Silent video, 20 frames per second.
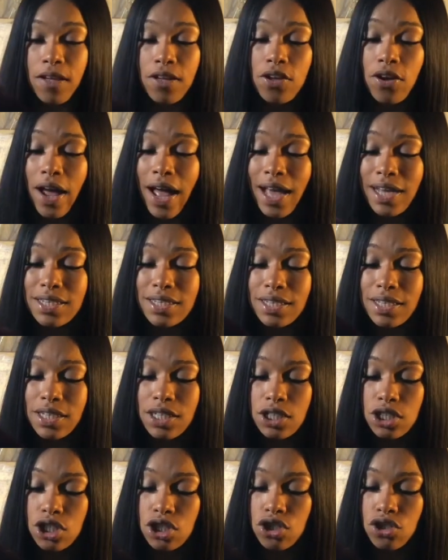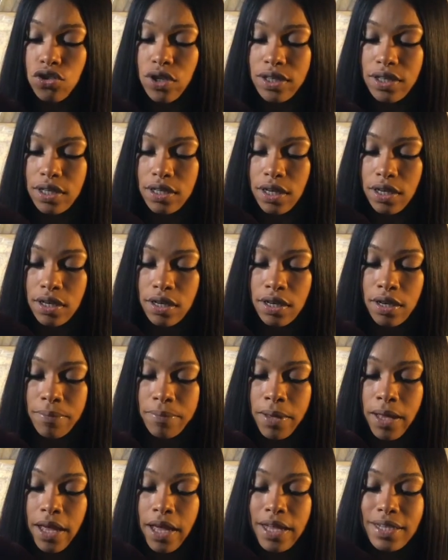You're actually strengthening them,
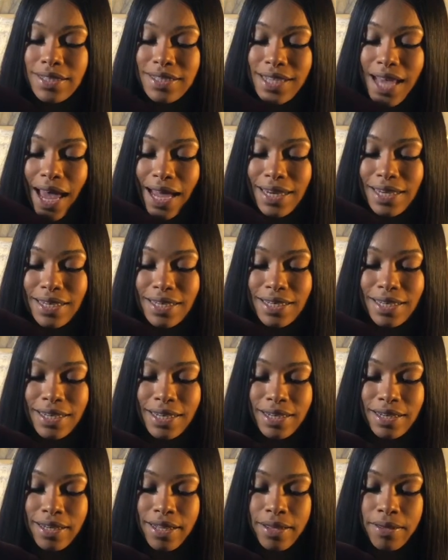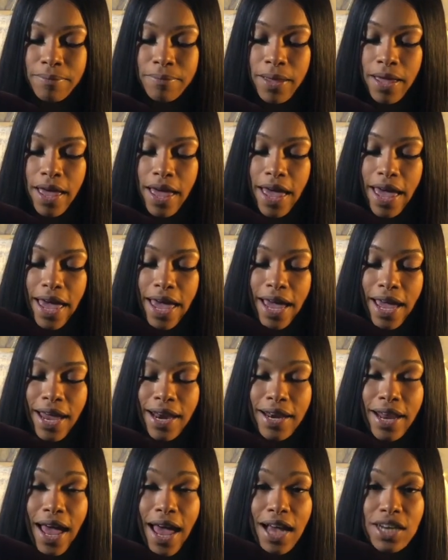tightening them,
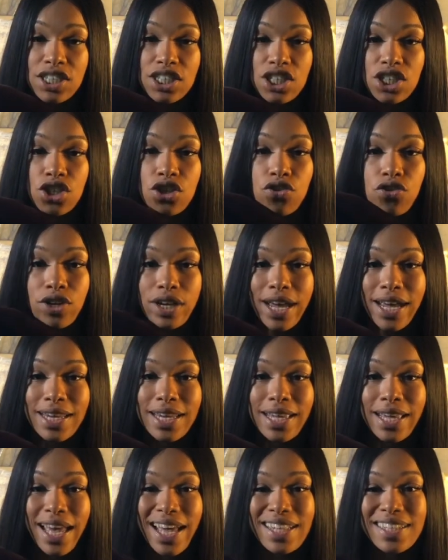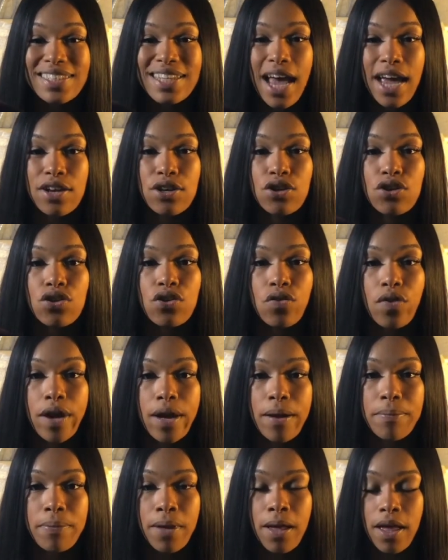and actually creating a tighter
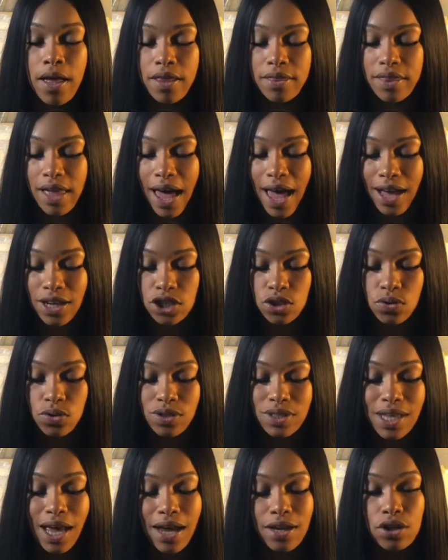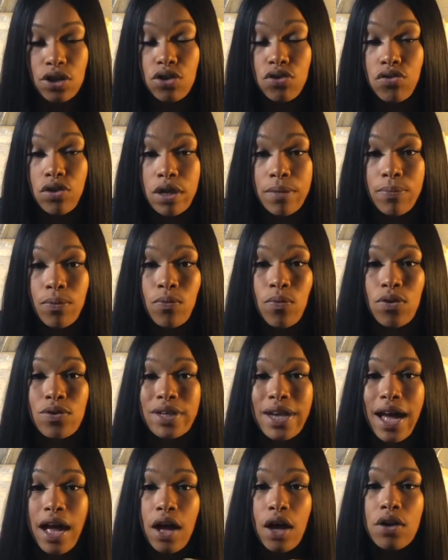grip. The actual tighter grip will
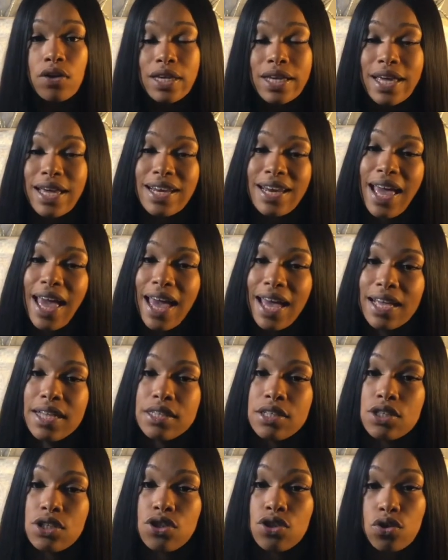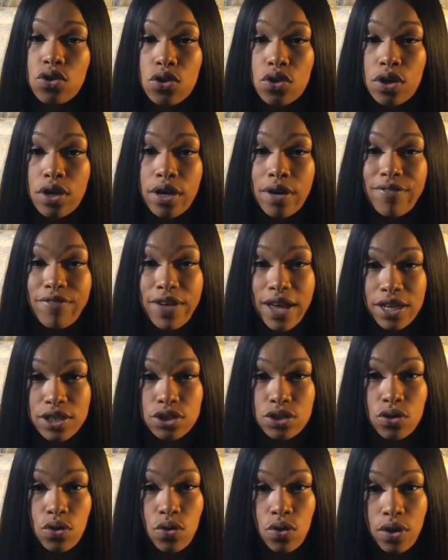not only enhance your
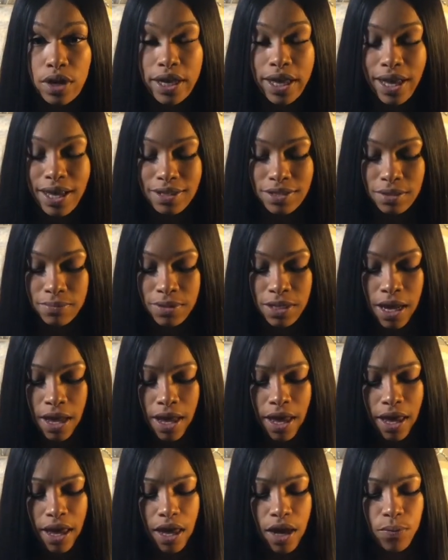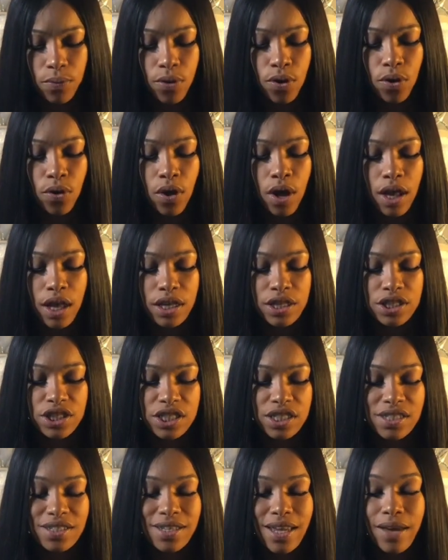vaginal orgasms, it will
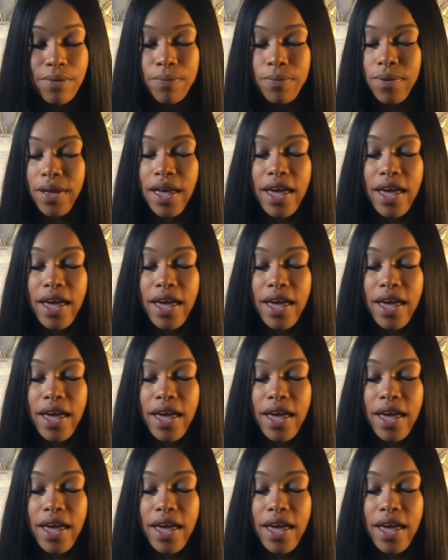just, it